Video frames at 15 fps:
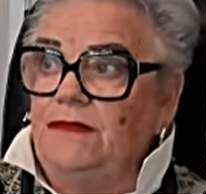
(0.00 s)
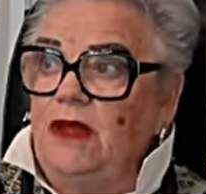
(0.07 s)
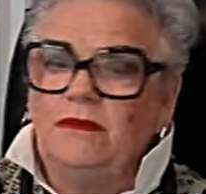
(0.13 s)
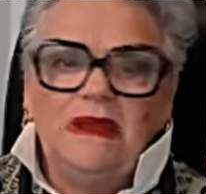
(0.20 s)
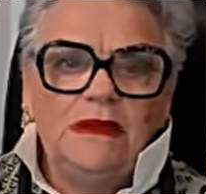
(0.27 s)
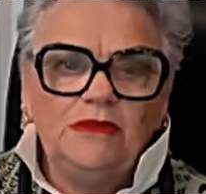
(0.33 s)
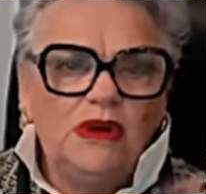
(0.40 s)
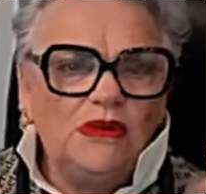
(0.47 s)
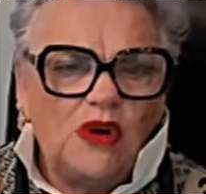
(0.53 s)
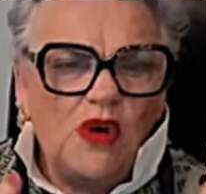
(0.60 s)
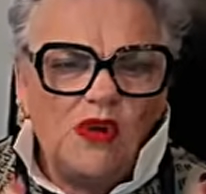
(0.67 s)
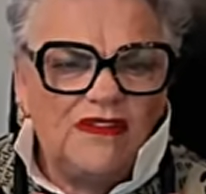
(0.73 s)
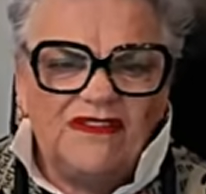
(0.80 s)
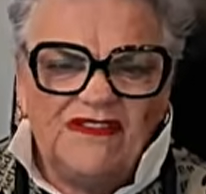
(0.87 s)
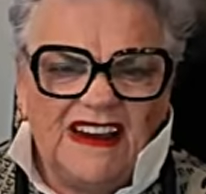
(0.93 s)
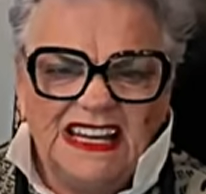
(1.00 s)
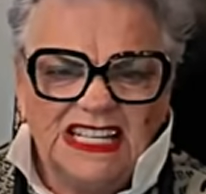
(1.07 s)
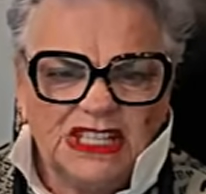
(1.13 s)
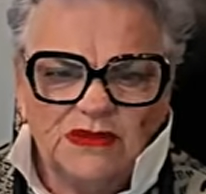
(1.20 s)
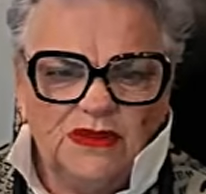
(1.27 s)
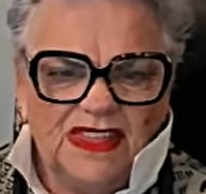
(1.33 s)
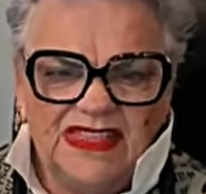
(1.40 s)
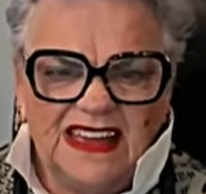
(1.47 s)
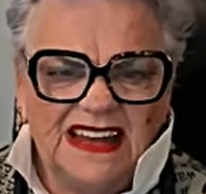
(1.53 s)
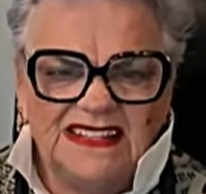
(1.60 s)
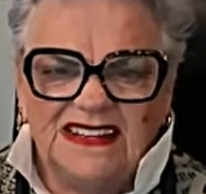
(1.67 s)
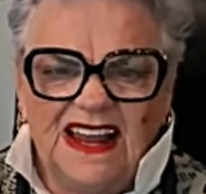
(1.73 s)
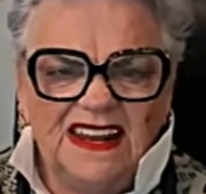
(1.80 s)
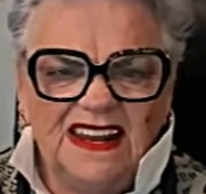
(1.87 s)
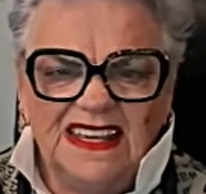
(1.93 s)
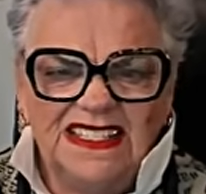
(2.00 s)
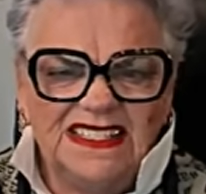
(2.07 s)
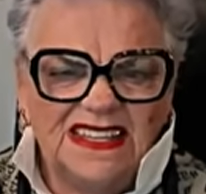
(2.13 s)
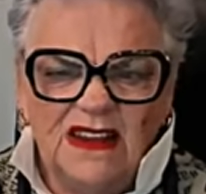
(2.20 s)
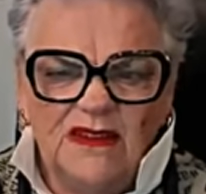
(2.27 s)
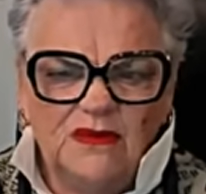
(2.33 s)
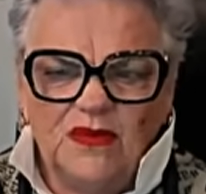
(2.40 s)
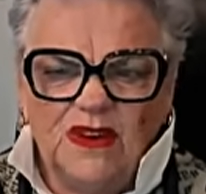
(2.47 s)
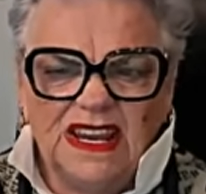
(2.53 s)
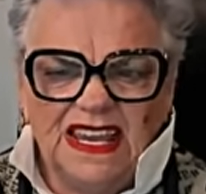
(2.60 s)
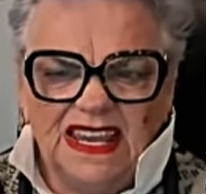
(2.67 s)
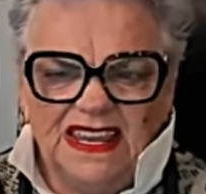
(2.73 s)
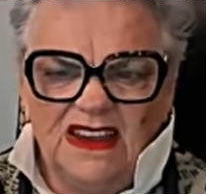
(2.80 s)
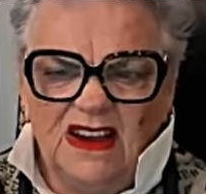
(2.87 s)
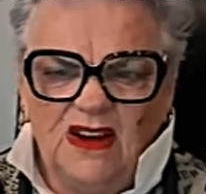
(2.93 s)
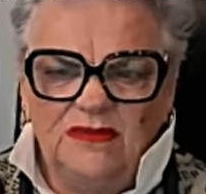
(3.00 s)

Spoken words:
I mean, we're all faced with that, darlings, aren't we?